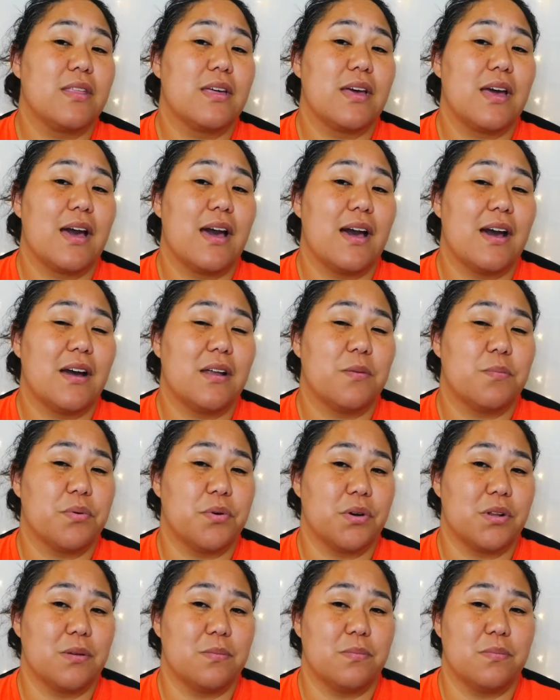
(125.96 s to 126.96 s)
they had a
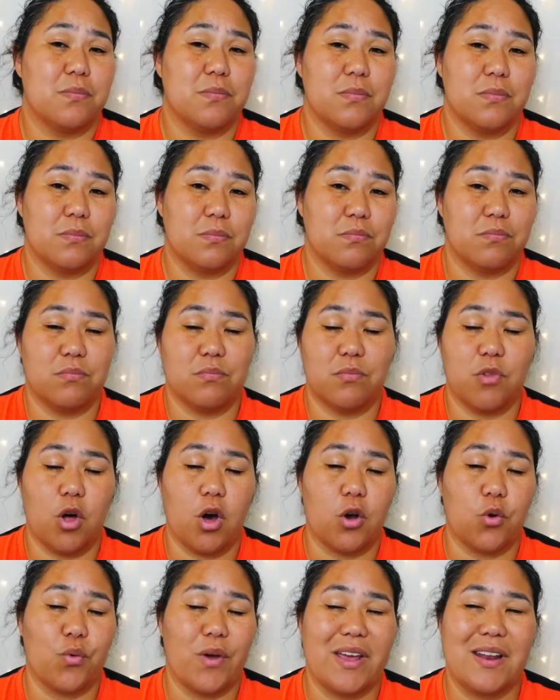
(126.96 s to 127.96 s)
pretty
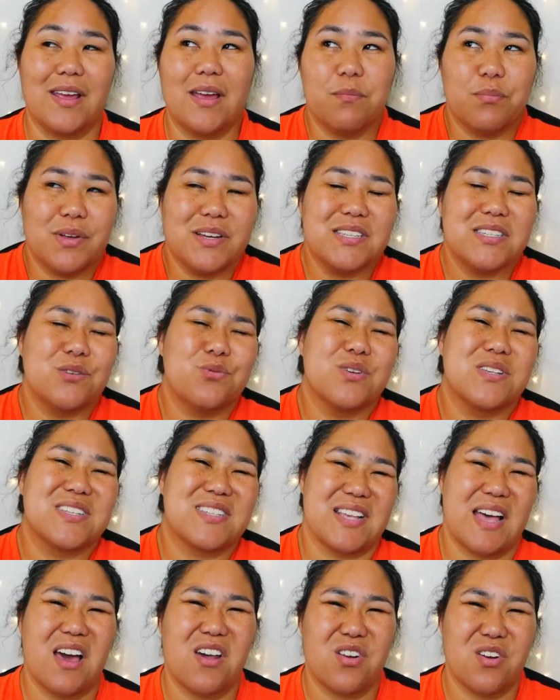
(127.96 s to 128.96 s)
long wait. And plus it was
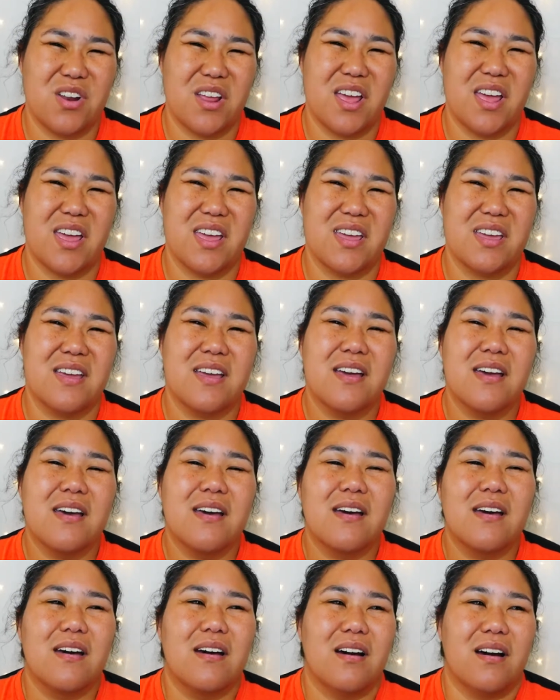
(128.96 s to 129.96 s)
Saturday
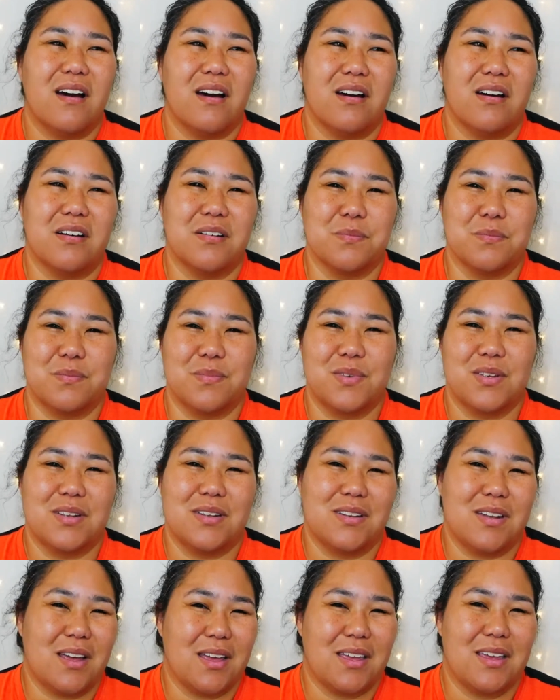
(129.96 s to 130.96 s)

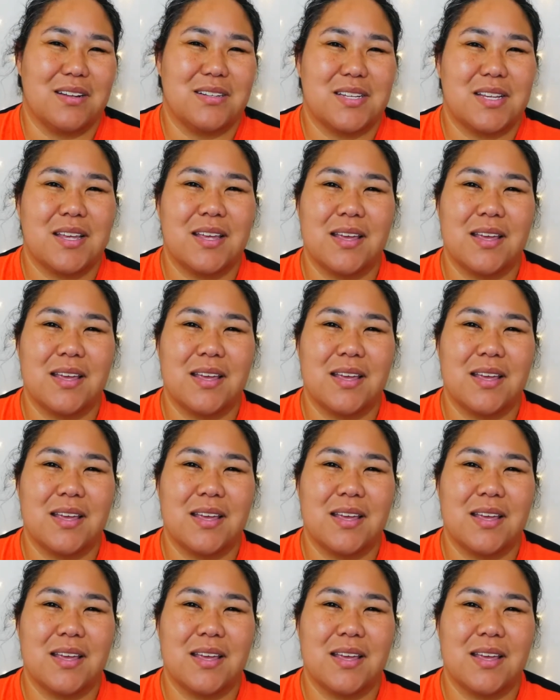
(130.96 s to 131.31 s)
night,